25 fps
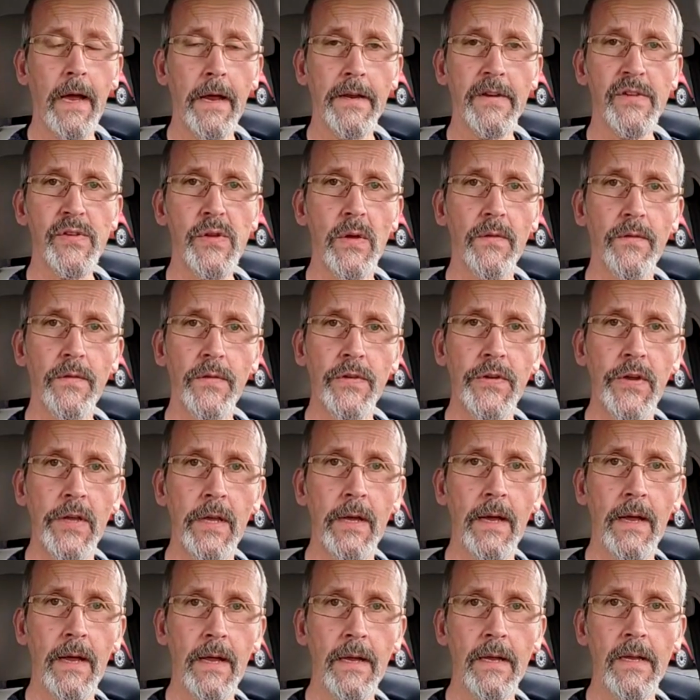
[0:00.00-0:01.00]

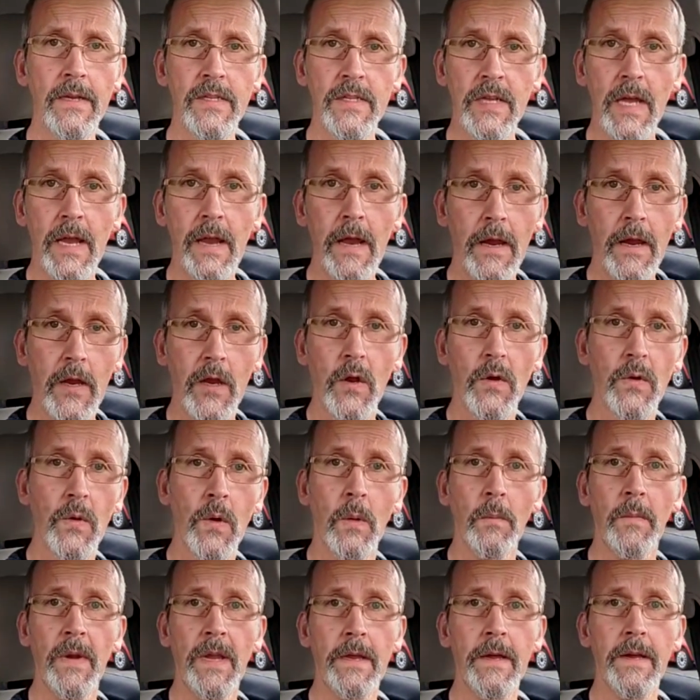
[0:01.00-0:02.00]
activity as
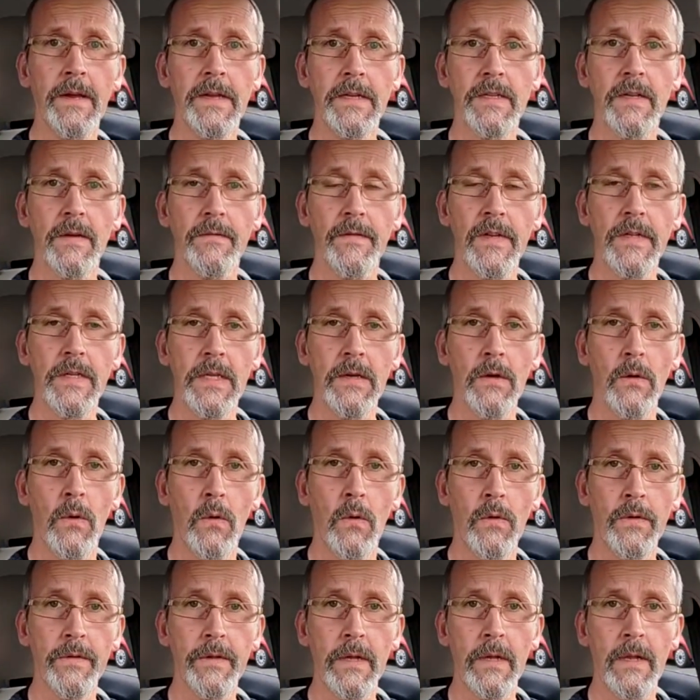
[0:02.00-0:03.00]
economic activity
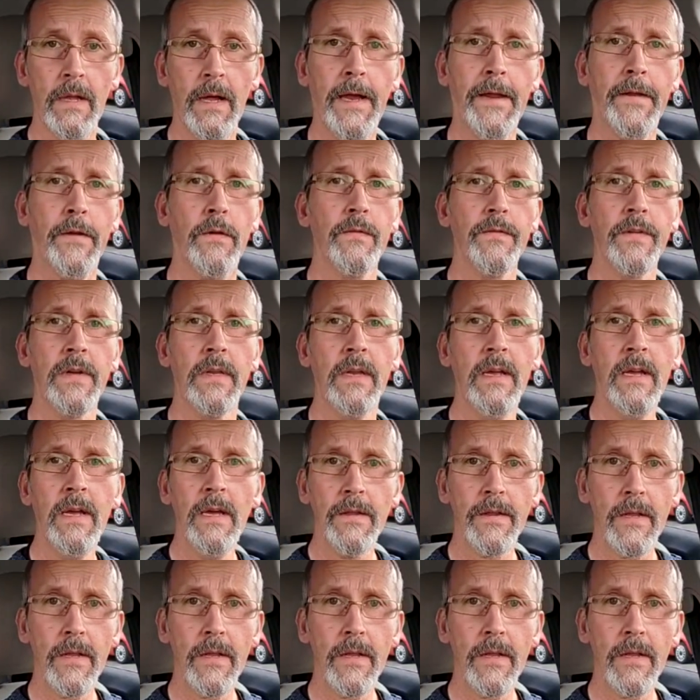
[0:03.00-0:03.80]
or the lack of it,